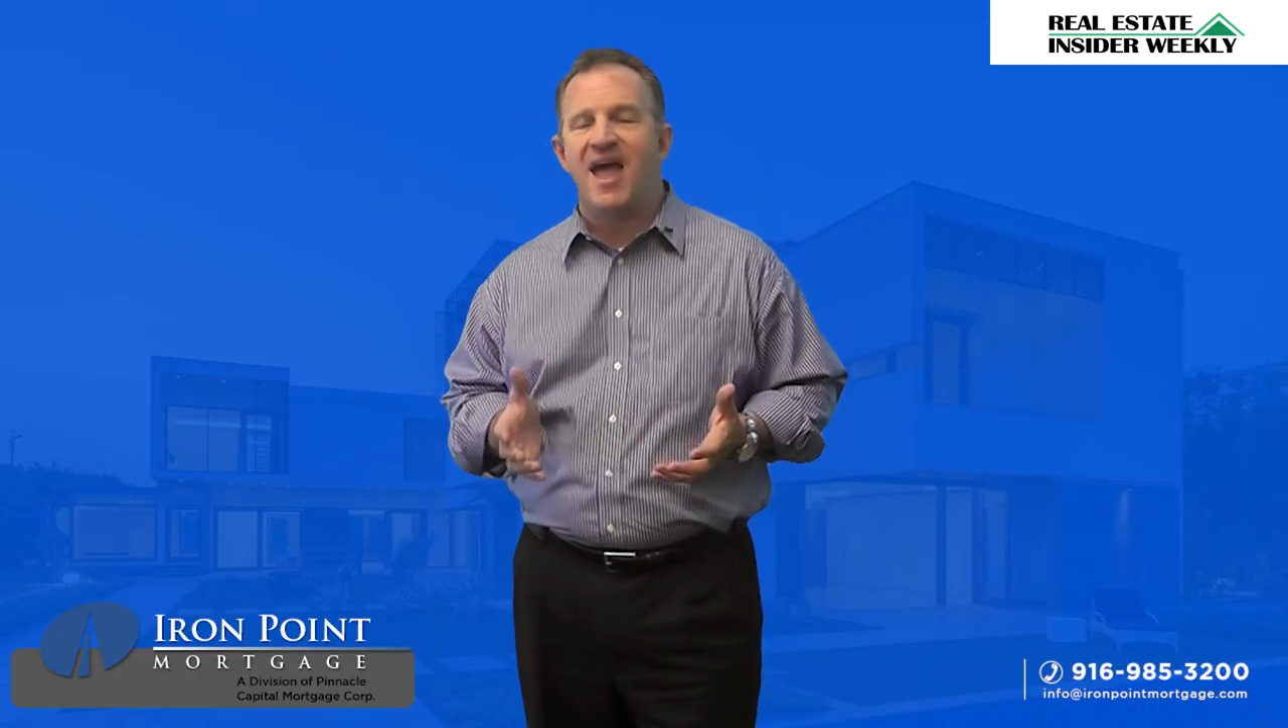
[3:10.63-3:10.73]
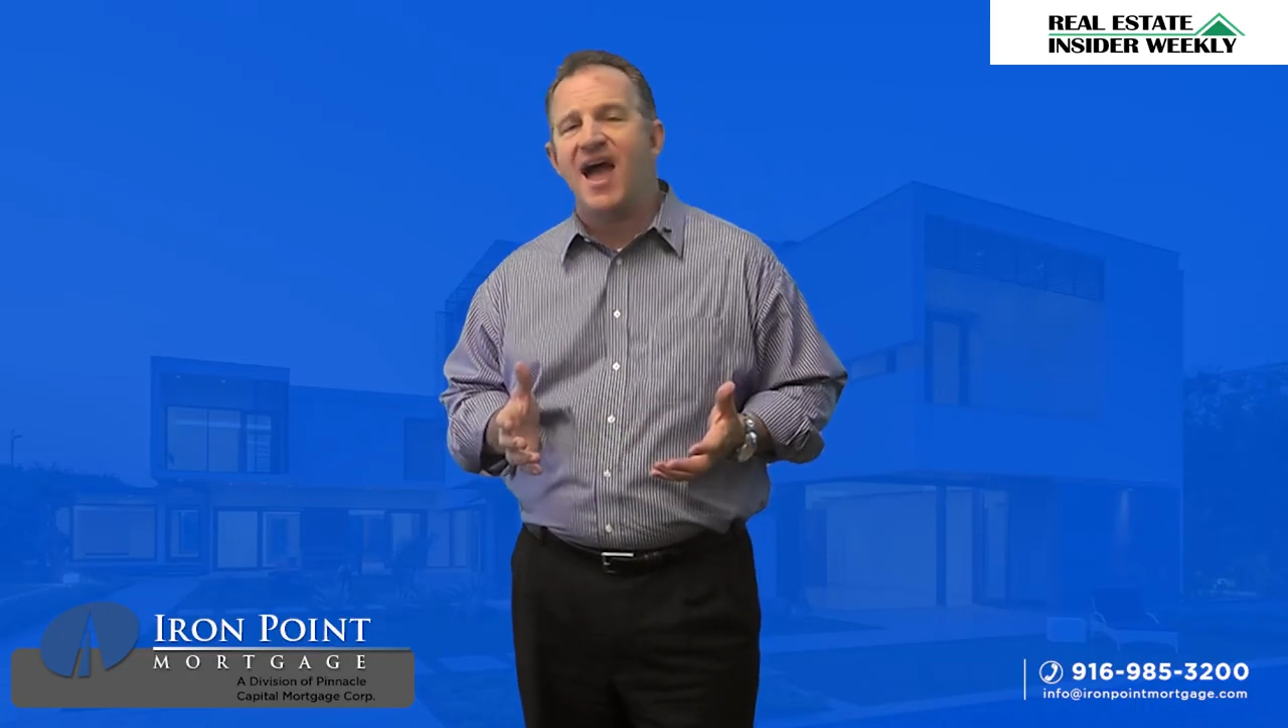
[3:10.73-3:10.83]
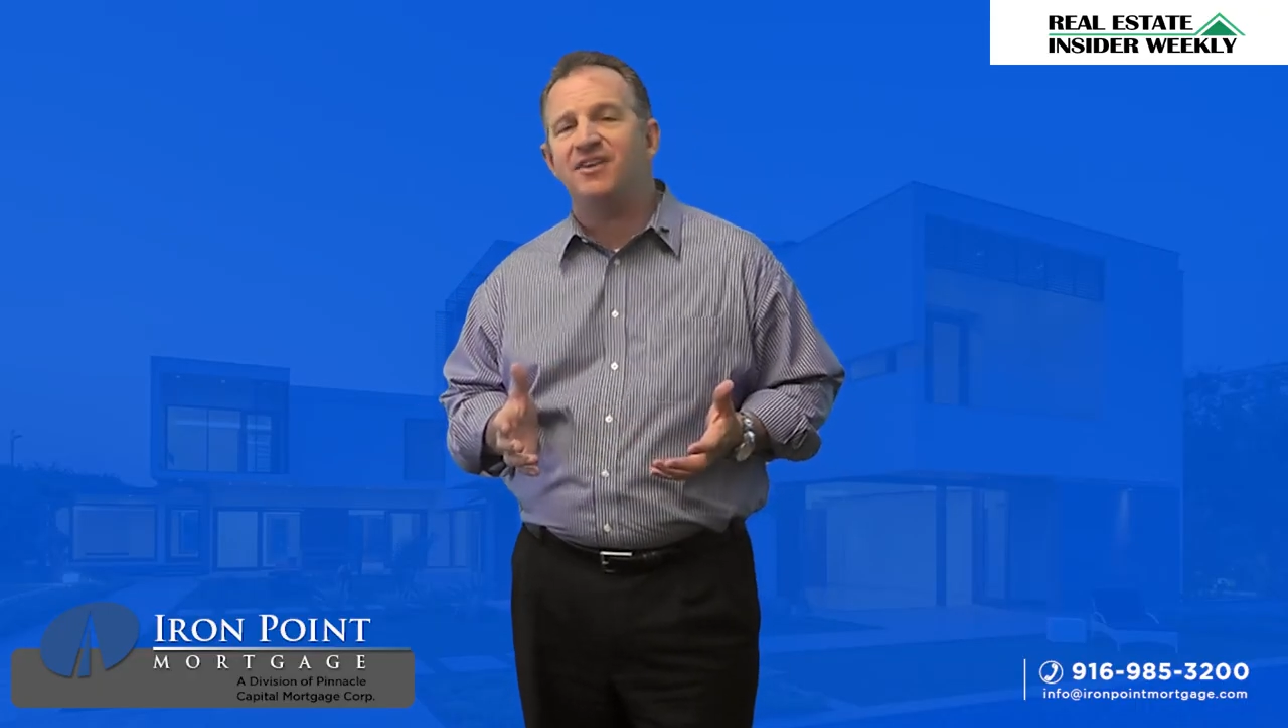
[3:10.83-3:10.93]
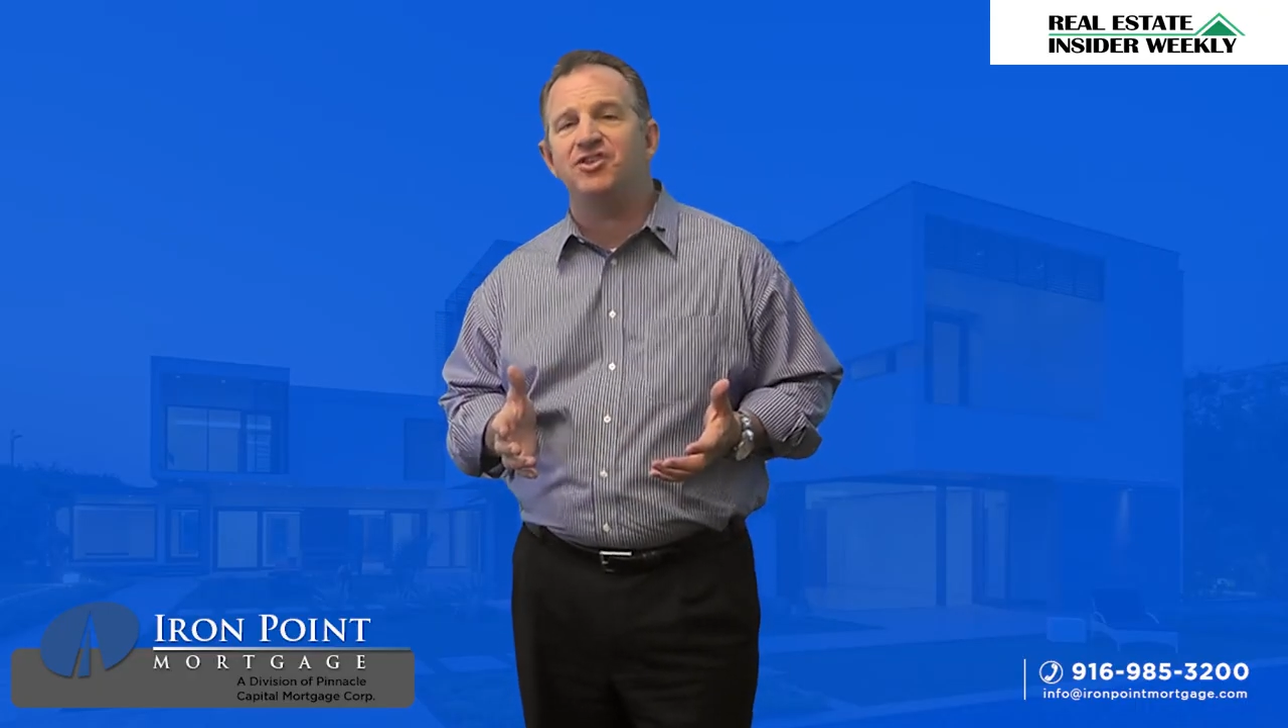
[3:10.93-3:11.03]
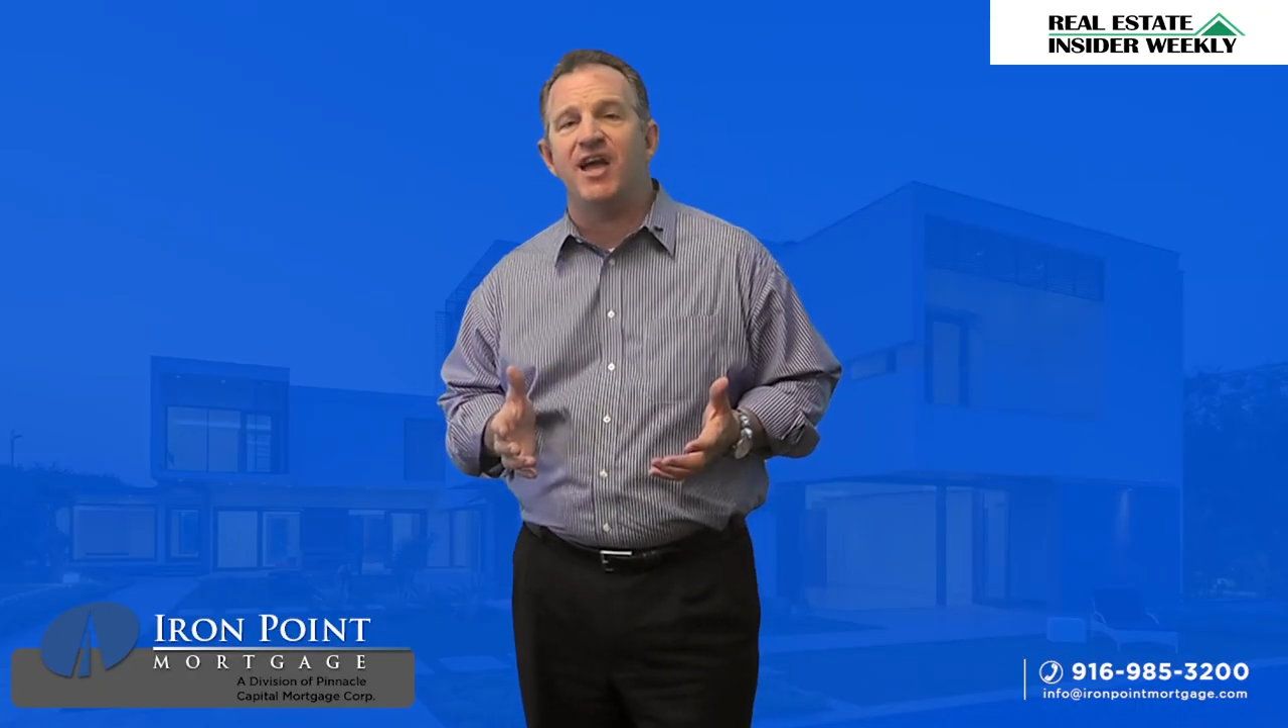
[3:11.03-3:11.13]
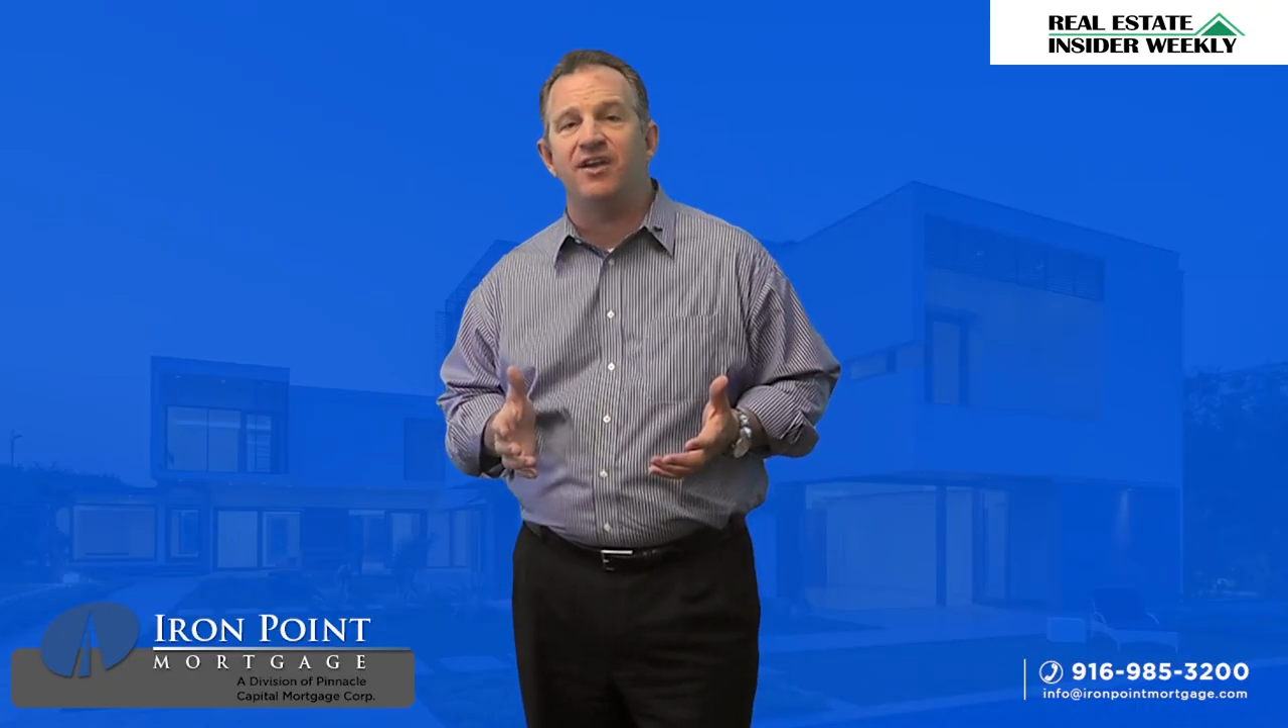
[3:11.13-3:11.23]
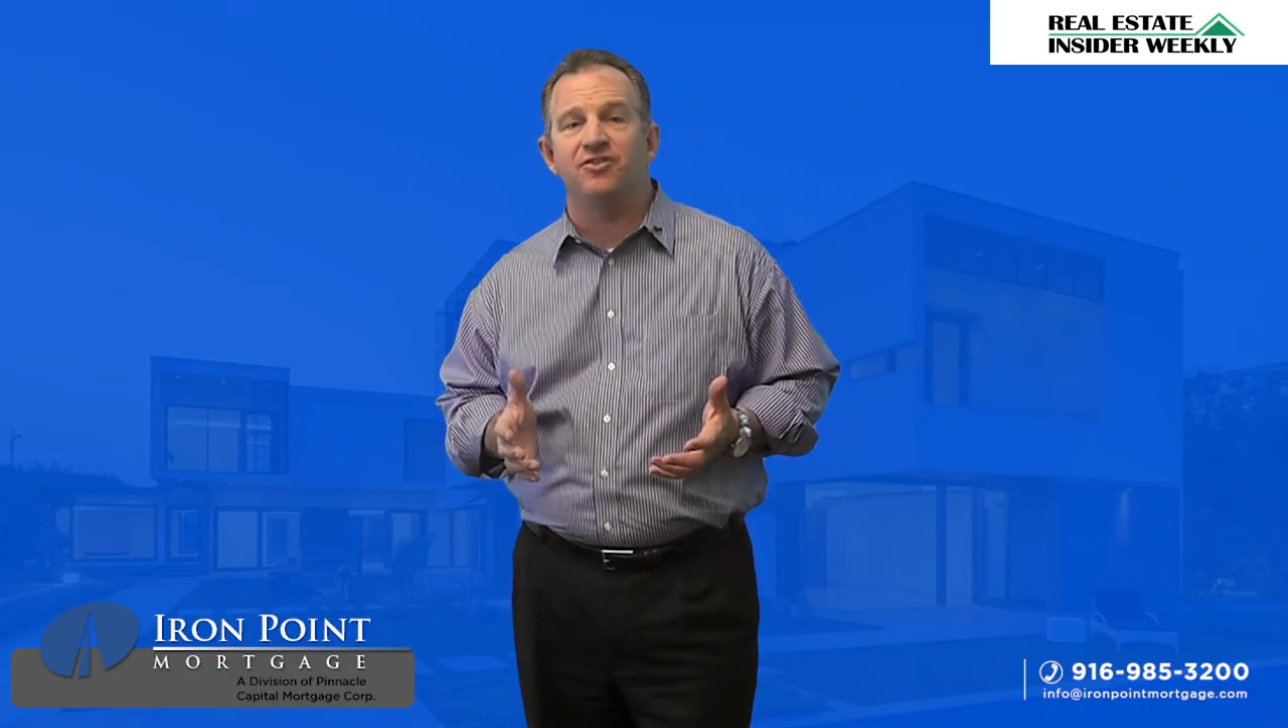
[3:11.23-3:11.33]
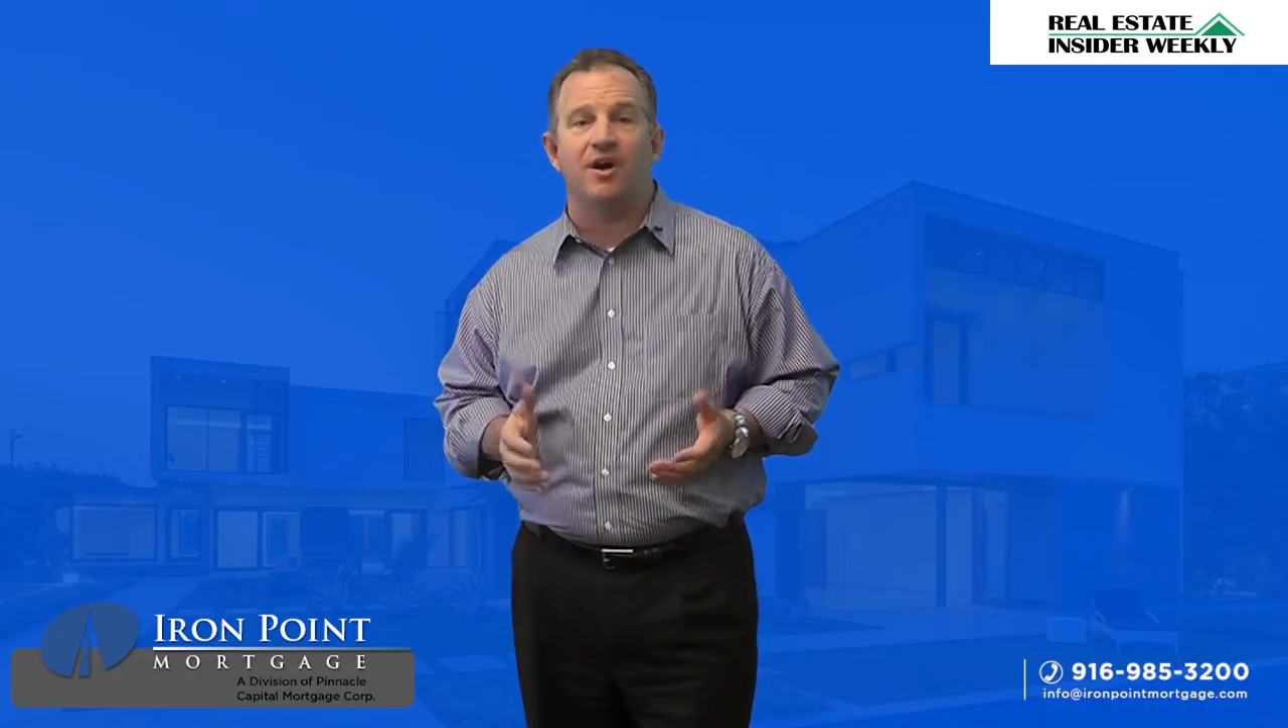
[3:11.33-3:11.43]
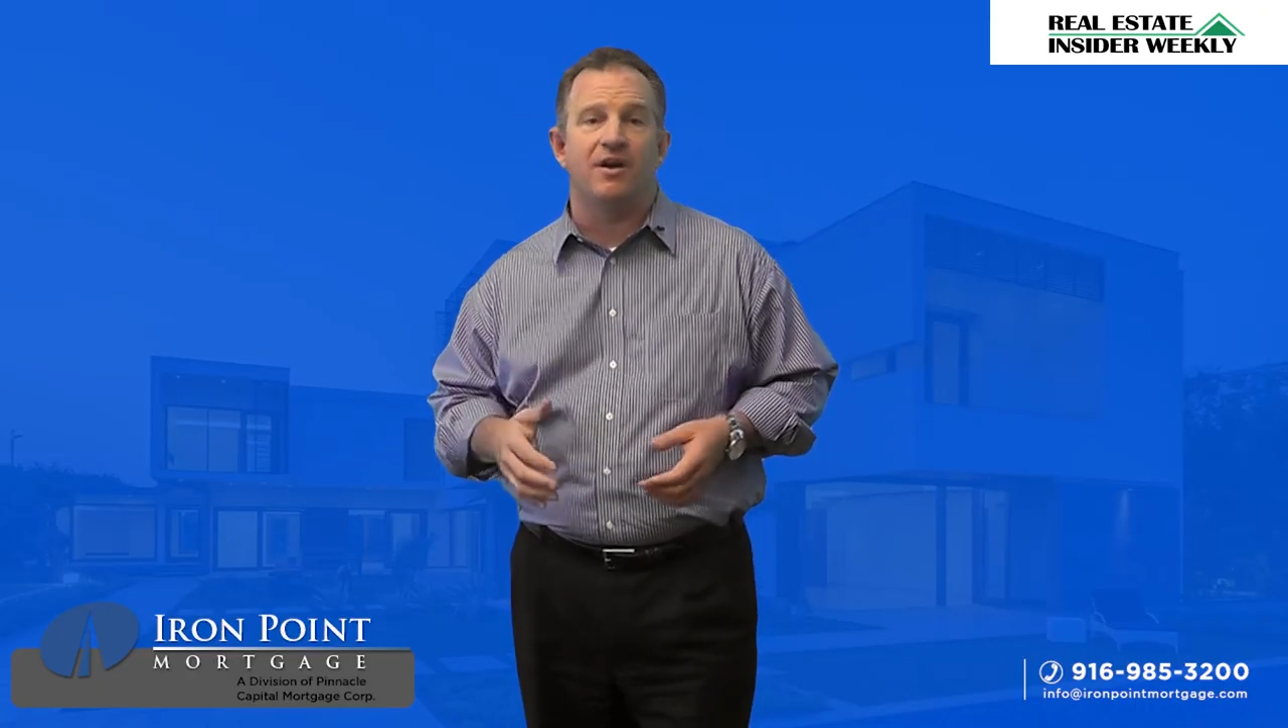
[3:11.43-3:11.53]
hashtags